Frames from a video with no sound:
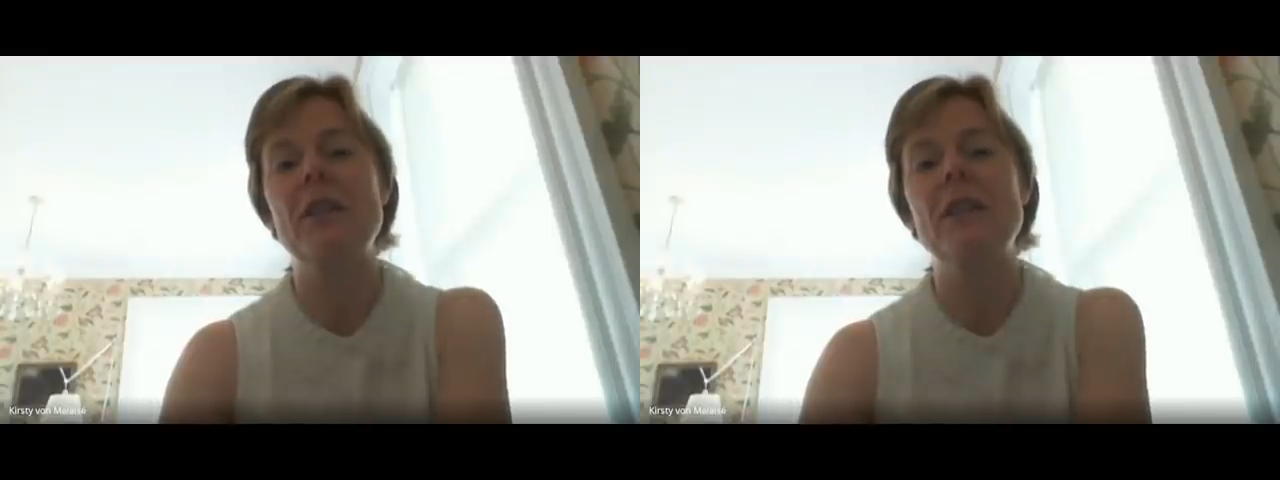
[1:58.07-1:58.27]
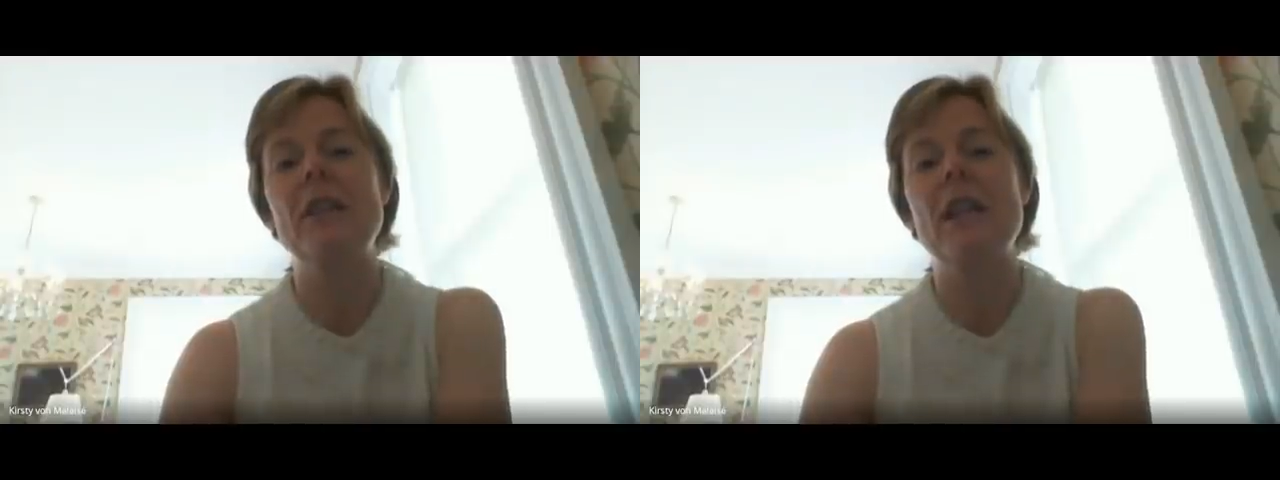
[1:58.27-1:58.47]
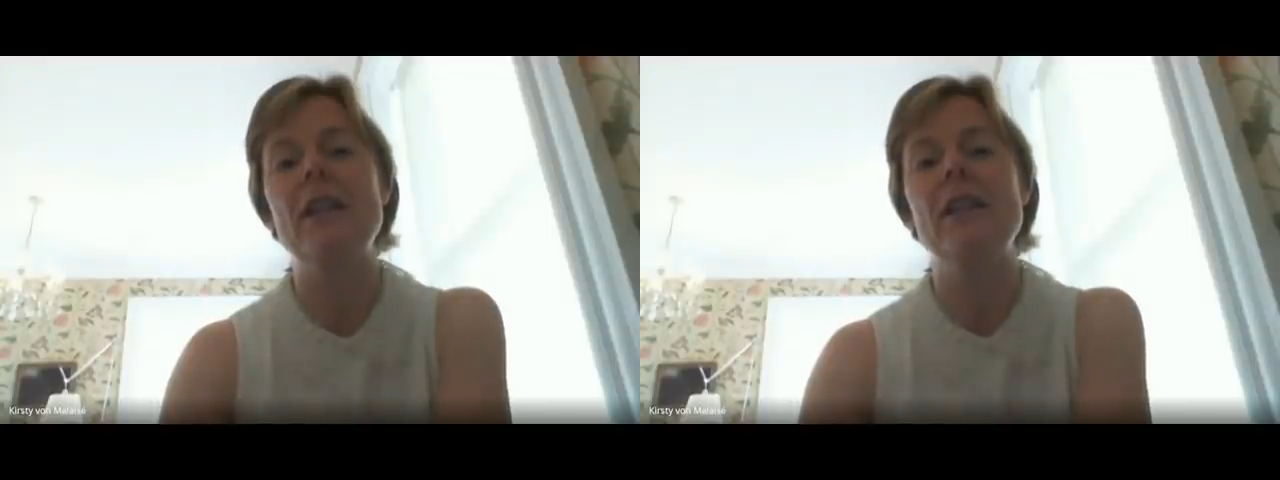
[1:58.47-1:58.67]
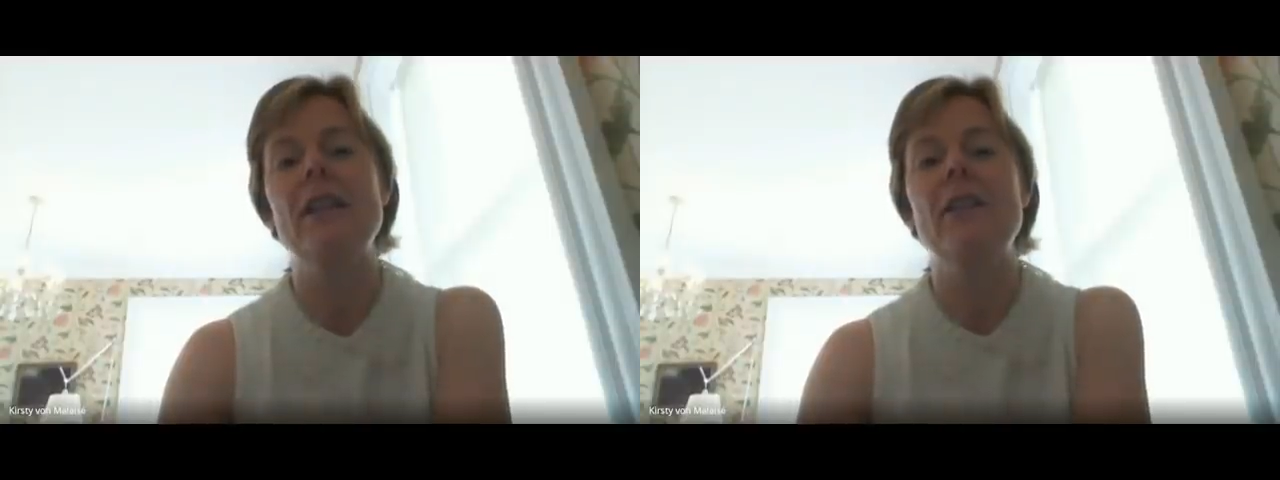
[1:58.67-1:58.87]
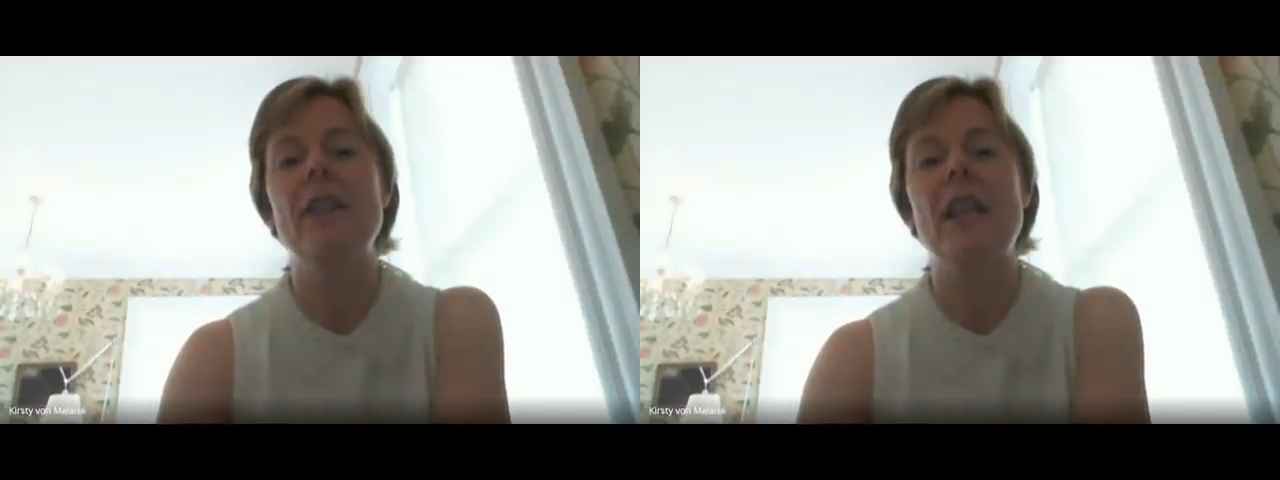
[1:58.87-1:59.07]
today,
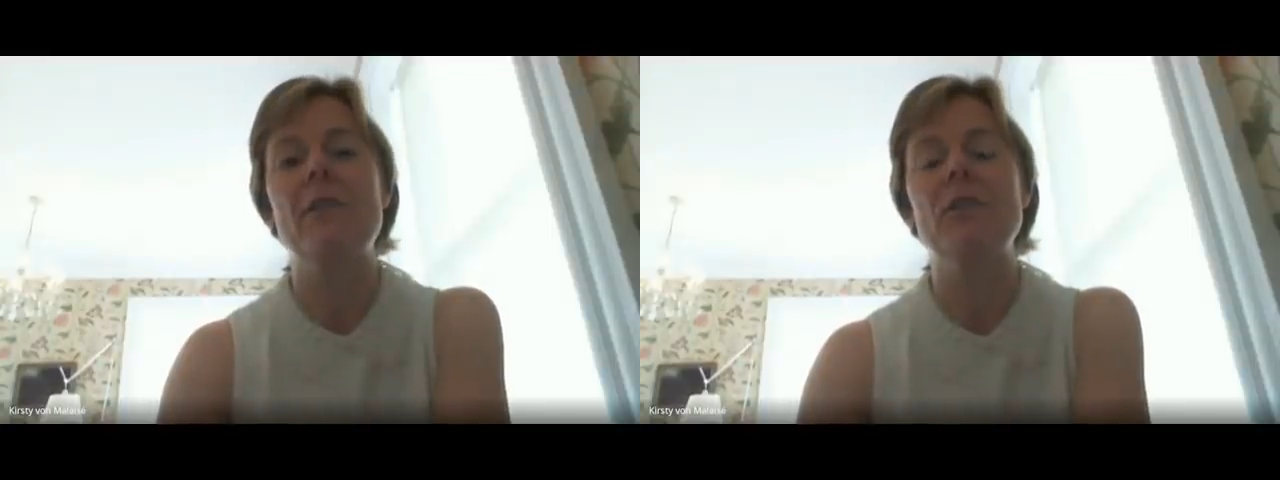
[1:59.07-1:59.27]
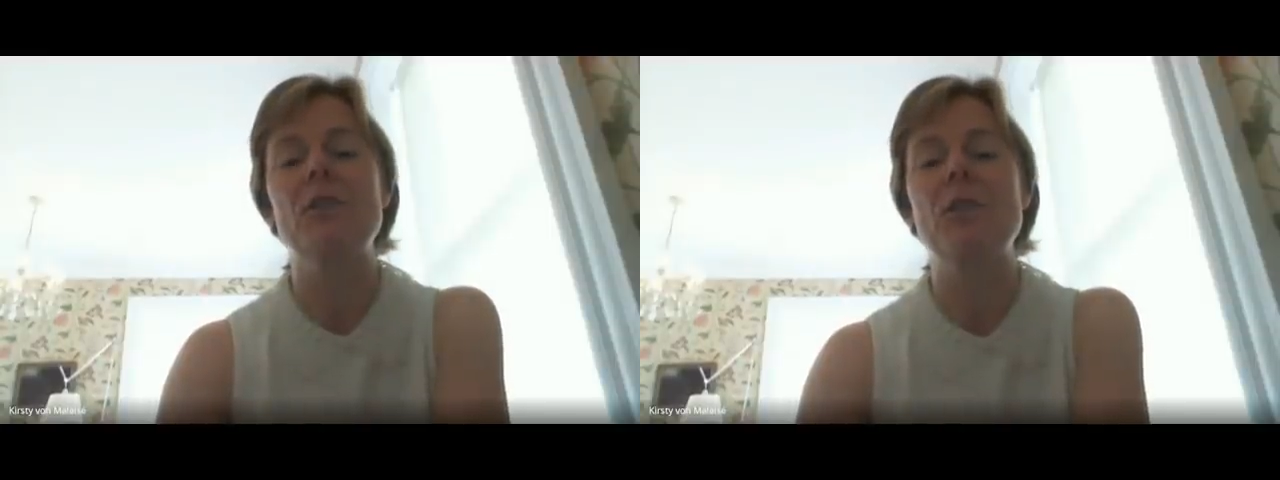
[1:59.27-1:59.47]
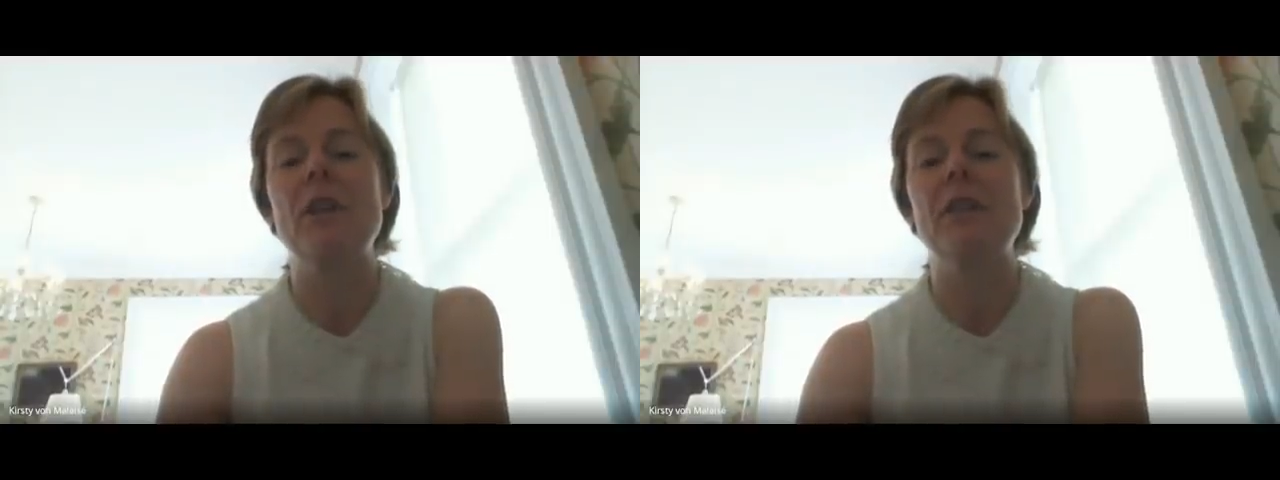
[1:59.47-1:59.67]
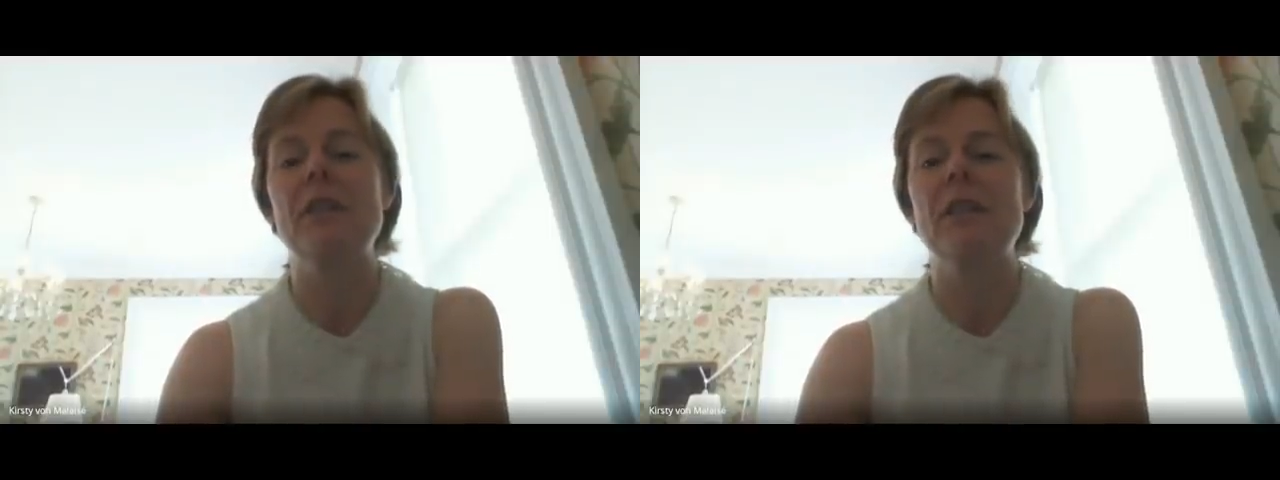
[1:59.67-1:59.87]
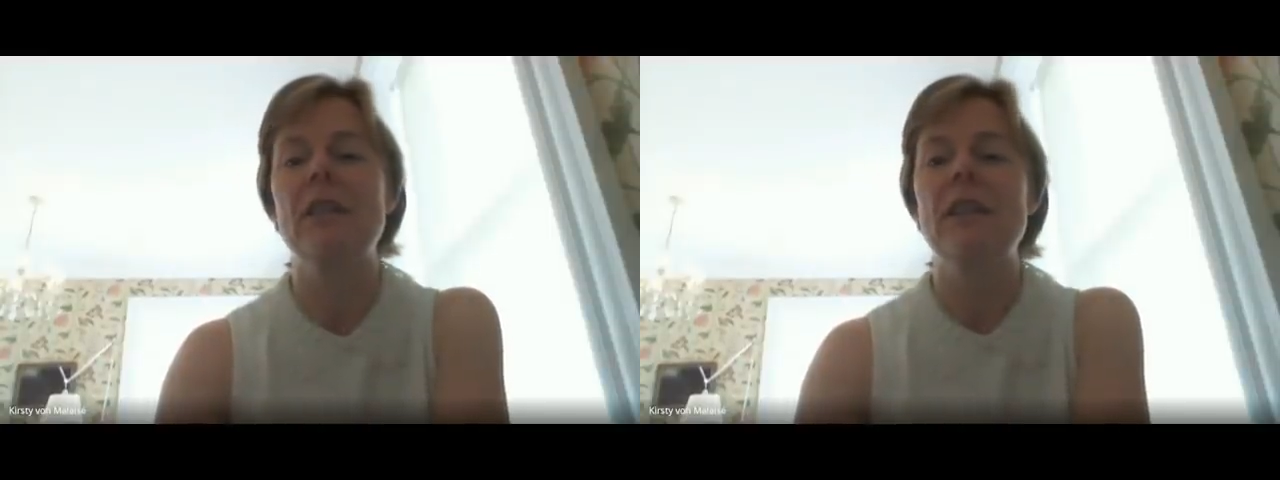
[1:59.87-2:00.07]
the Cavill Trust.